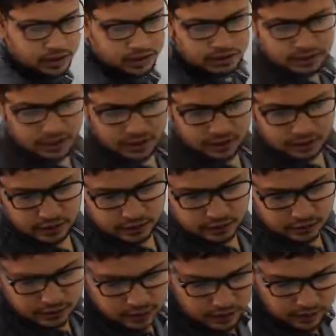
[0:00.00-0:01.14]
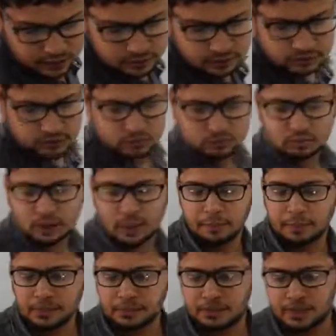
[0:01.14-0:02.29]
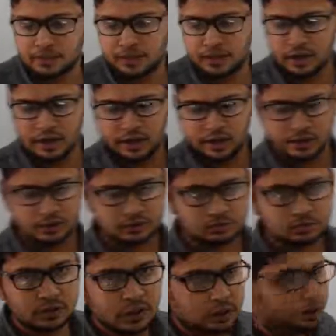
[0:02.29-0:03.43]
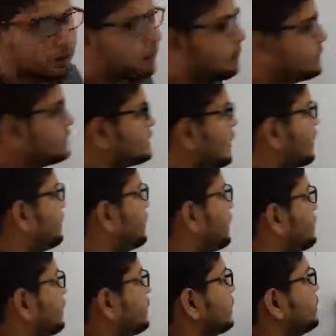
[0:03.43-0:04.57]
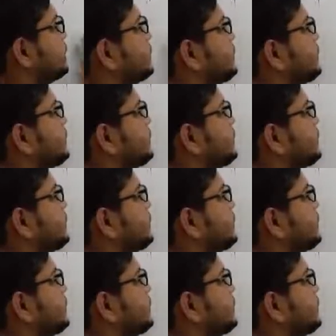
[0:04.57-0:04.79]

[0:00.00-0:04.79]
is that that compensation requirements are minimal.